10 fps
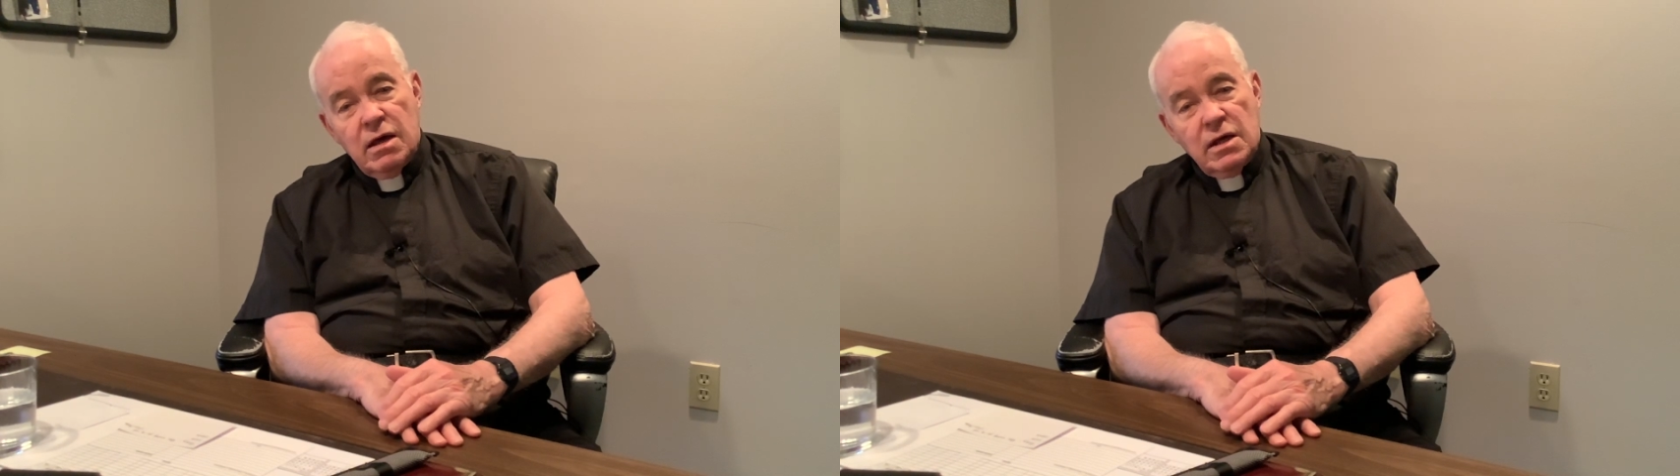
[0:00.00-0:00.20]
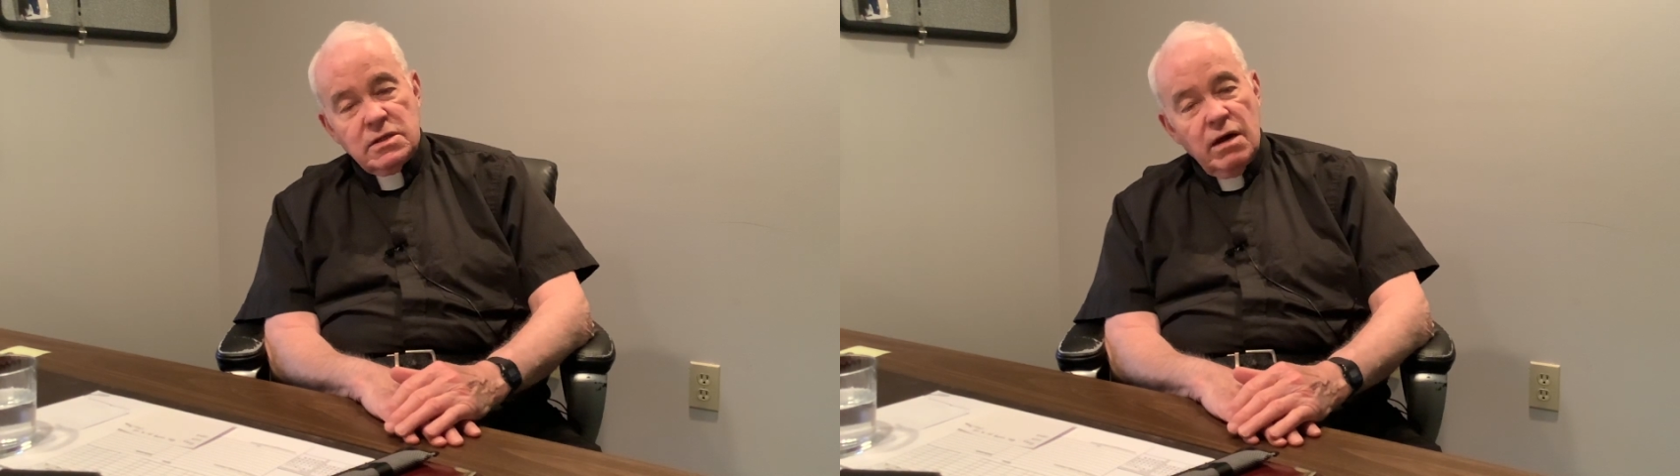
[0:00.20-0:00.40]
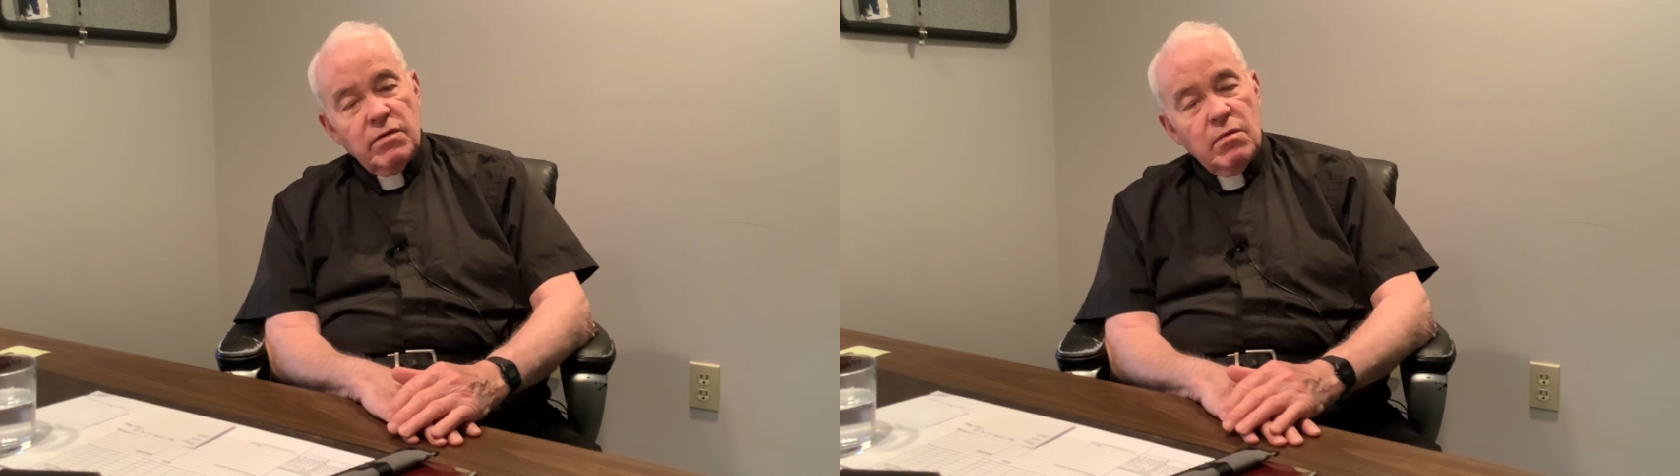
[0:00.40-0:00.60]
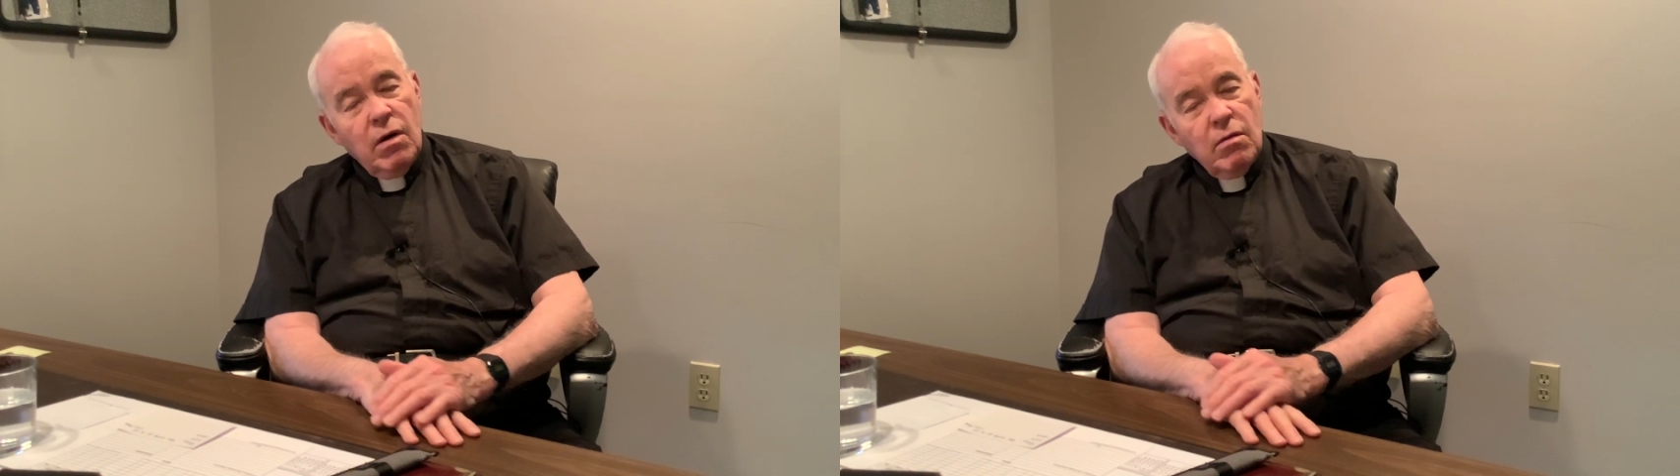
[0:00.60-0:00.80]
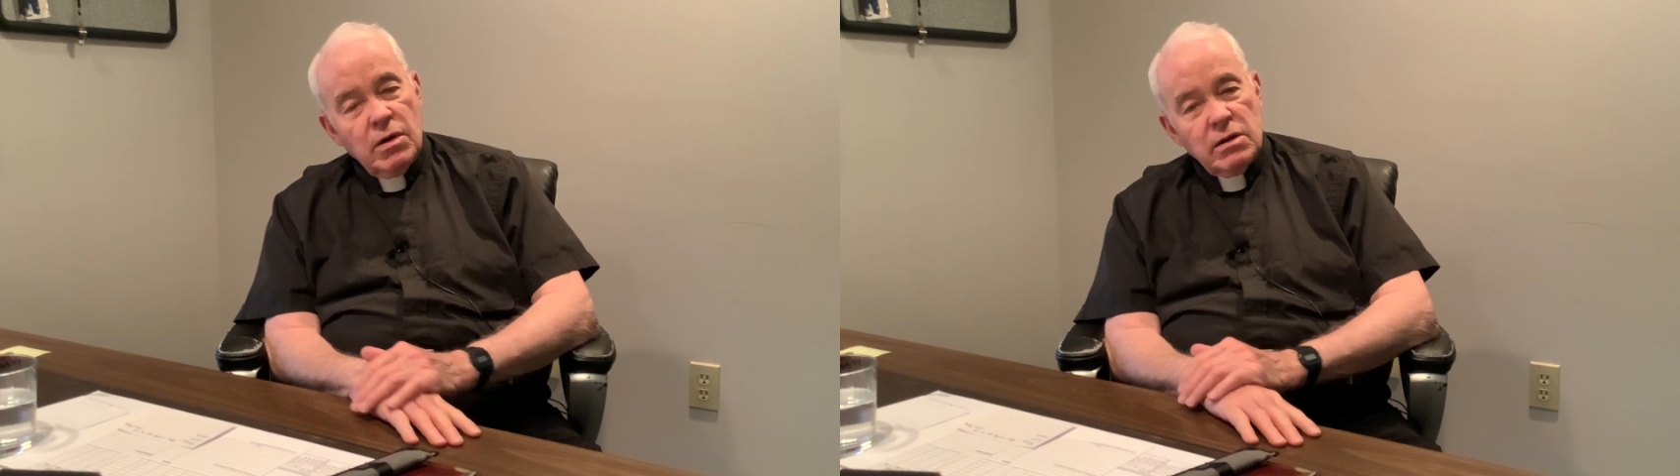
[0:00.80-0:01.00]
it's every
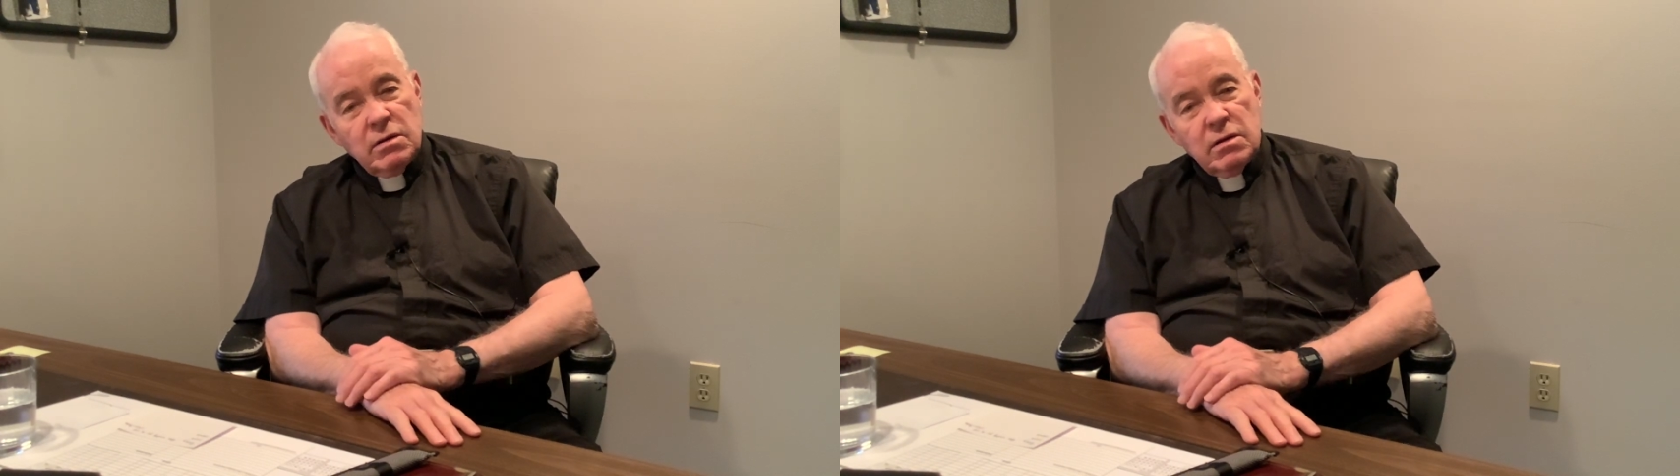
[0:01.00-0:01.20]
moment,